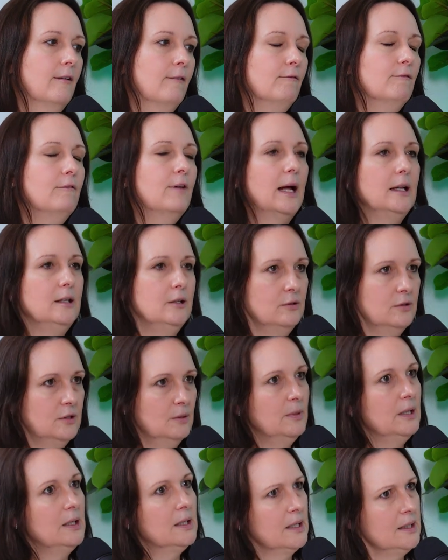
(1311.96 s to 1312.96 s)
value to
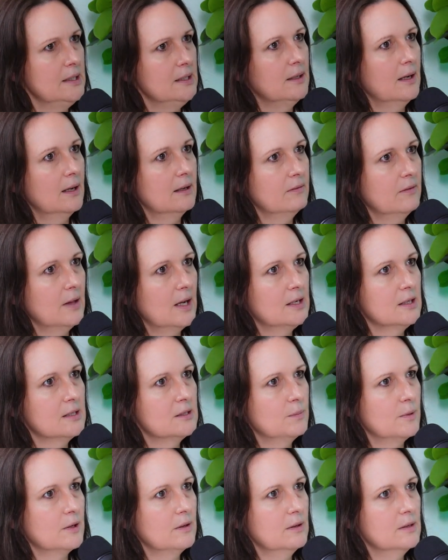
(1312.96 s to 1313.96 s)
be gleaned out of that
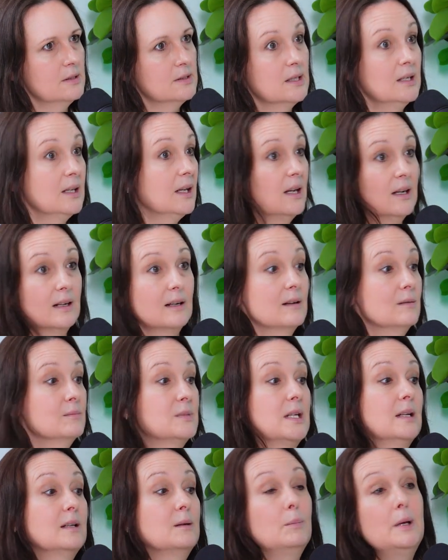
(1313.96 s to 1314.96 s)
experience. And again, it
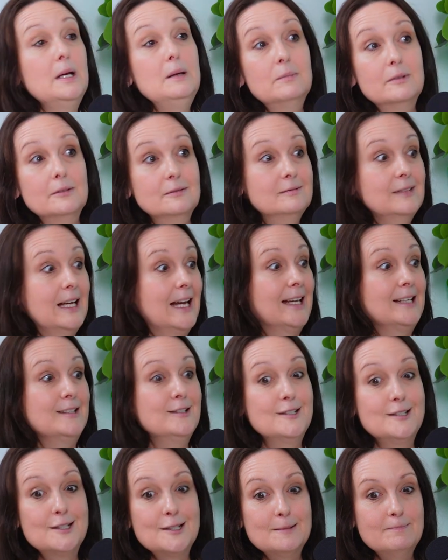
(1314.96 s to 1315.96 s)
comes down to people
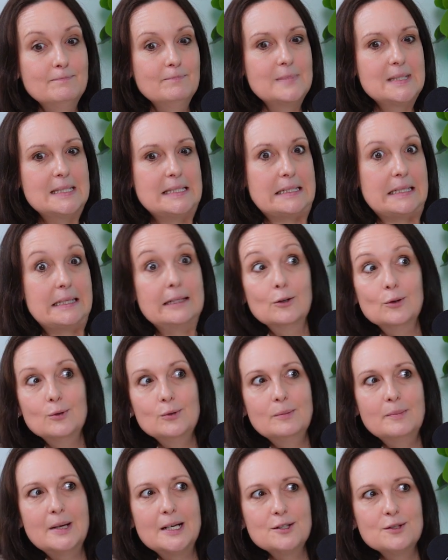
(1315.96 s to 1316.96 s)
and
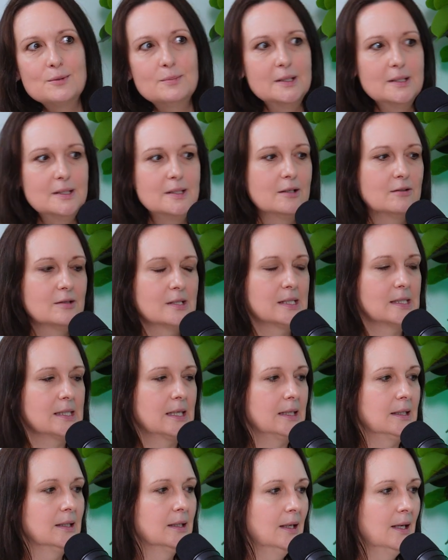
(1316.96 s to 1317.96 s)
stakeholder management, dare I
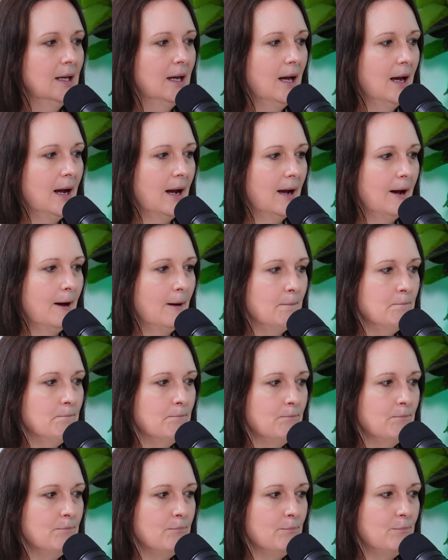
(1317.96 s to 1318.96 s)
say.
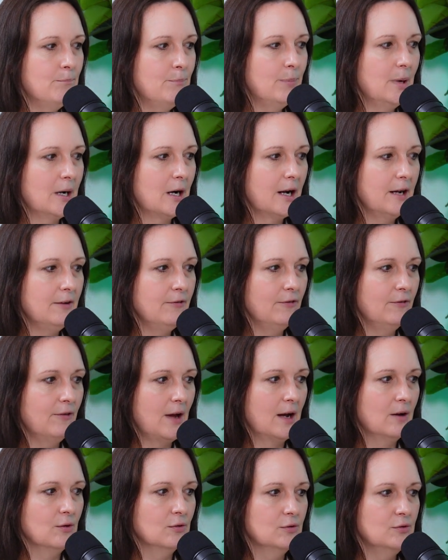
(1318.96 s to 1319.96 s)
But I
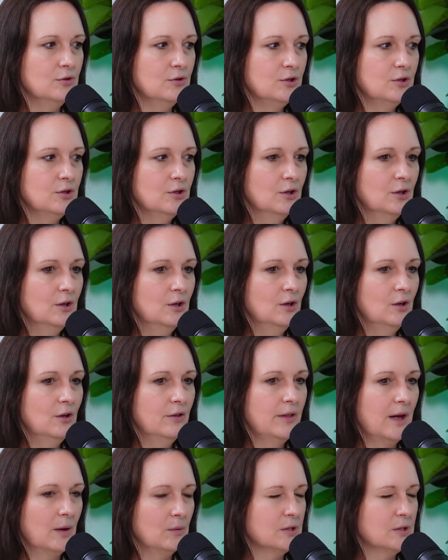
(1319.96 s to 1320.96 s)
found that